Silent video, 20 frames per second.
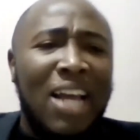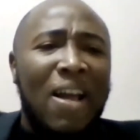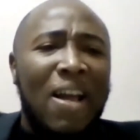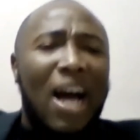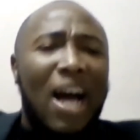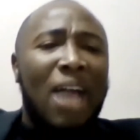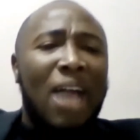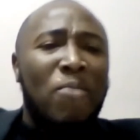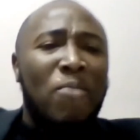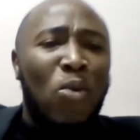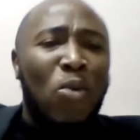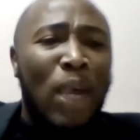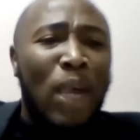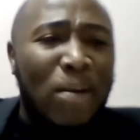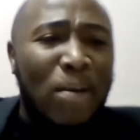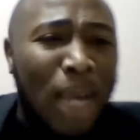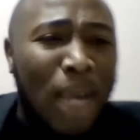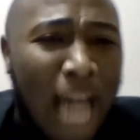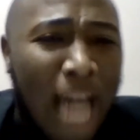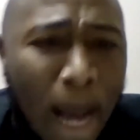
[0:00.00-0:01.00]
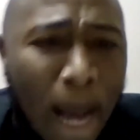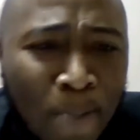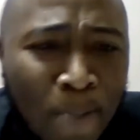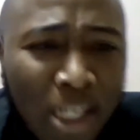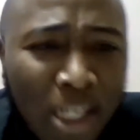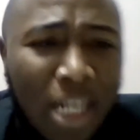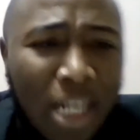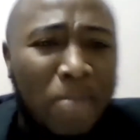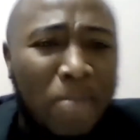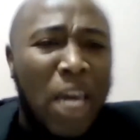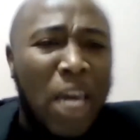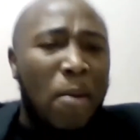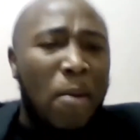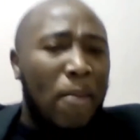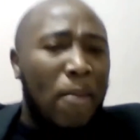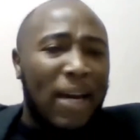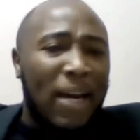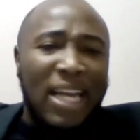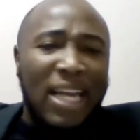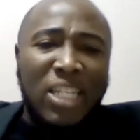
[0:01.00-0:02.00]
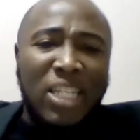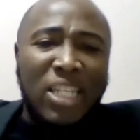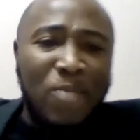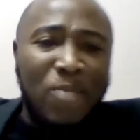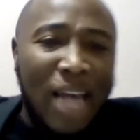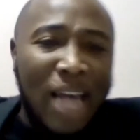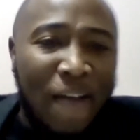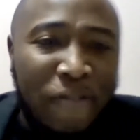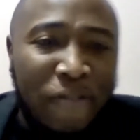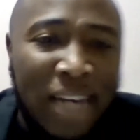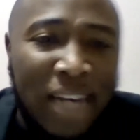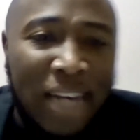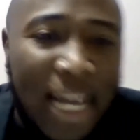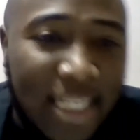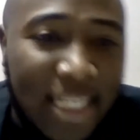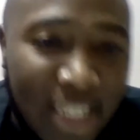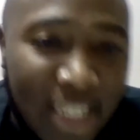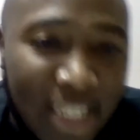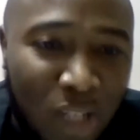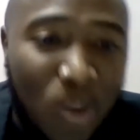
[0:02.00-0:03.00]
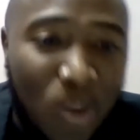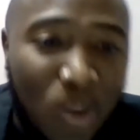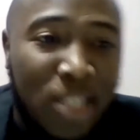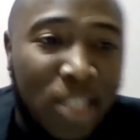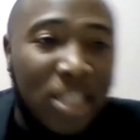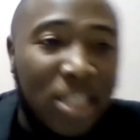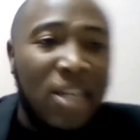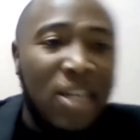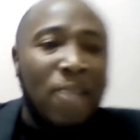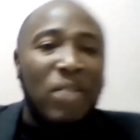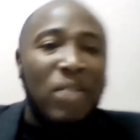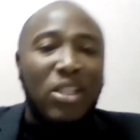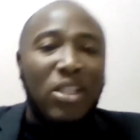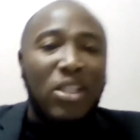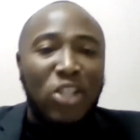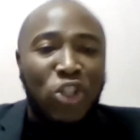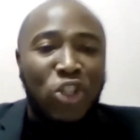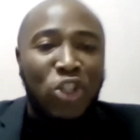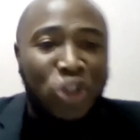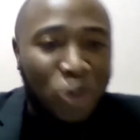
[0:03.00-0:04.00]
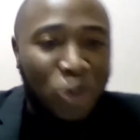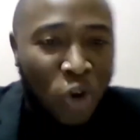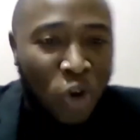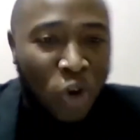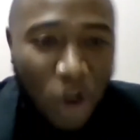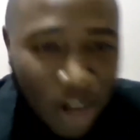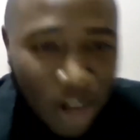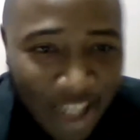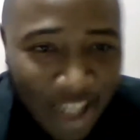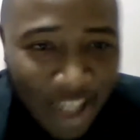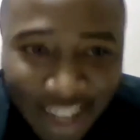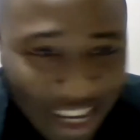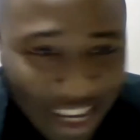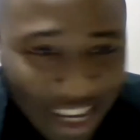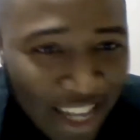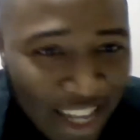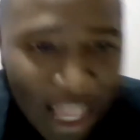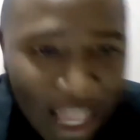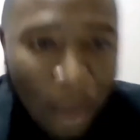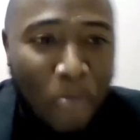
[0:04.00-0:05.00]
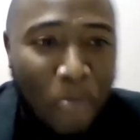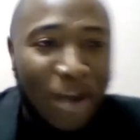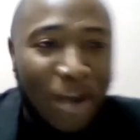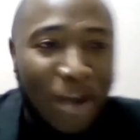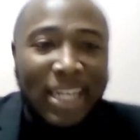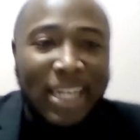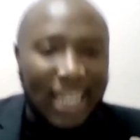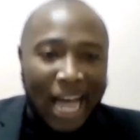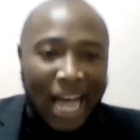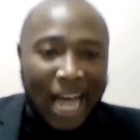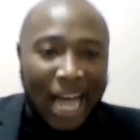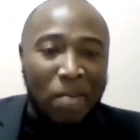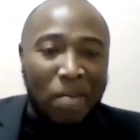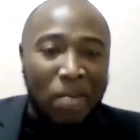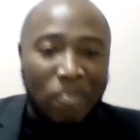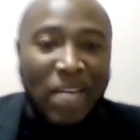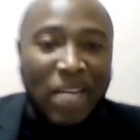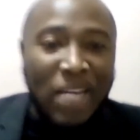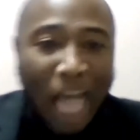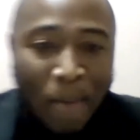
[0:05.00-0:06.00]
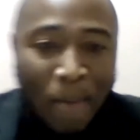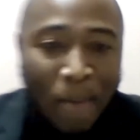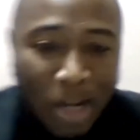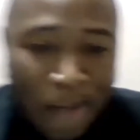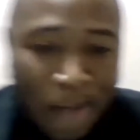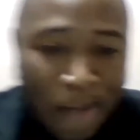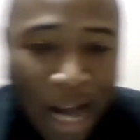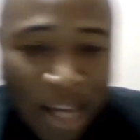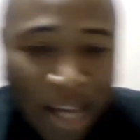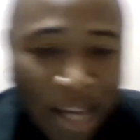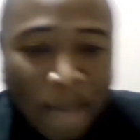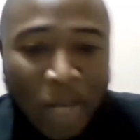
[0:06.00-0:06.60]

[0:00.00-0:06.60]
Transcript: I, when when Absalom came up against me, I feel like this was the the, the straw that broke the camel the camel back.